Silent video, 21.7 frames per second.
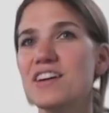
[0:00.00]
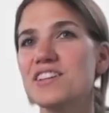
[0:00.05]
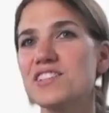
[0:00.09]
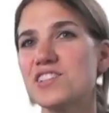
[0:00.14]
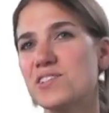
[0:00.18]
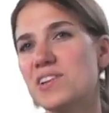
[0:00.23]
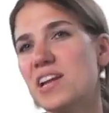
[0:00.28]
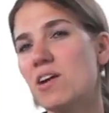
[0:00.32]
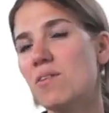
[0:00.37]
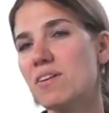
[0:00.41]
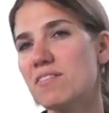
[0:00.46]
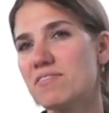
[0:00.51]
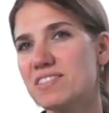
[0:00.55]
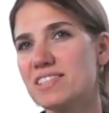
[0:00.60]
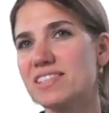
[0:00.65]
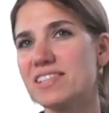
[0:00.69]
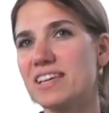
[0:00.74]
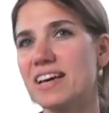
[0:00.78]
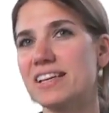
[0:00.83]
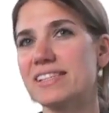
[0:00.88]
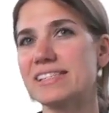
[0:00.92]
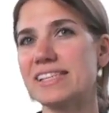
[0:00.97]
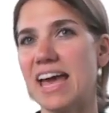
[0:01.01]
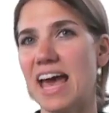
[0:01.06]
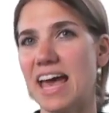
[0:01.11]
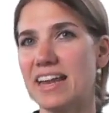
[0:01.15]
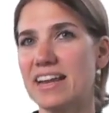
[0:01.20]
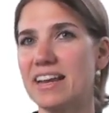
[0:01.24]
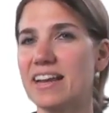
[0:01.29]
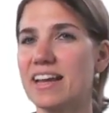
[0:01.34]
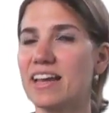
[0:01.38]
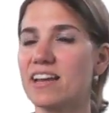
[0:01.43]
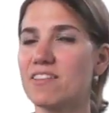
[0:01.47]
So now we've discussed
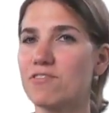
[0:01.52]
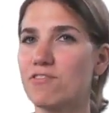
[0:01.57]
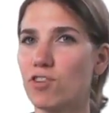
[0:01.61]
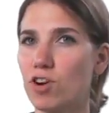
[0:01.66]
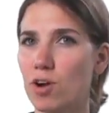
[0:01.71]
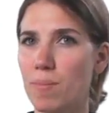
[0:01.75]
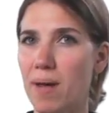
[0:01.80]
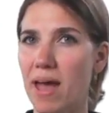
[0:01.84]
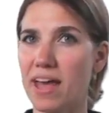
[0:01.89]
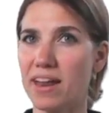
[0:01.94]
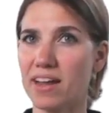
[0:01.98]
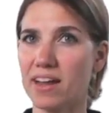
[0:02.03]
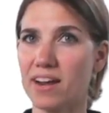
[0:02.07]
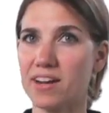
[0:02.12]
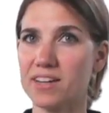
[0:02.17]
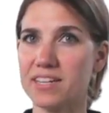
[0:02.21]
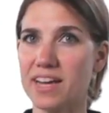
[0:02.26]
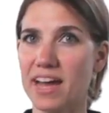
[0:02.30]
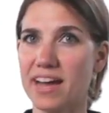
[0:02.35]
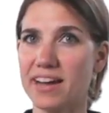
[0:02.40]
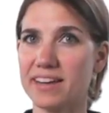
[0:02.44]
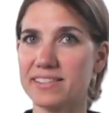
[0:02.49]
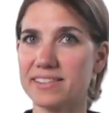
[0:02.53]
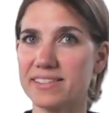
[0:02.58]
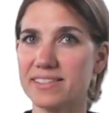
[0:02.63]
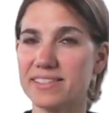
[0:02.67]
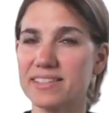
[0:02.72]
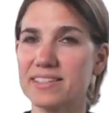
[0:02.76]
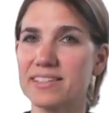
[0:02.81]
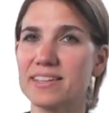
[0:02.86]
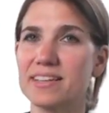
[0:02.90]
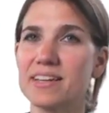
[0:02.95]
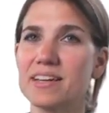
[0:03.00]
editing and formatting our text.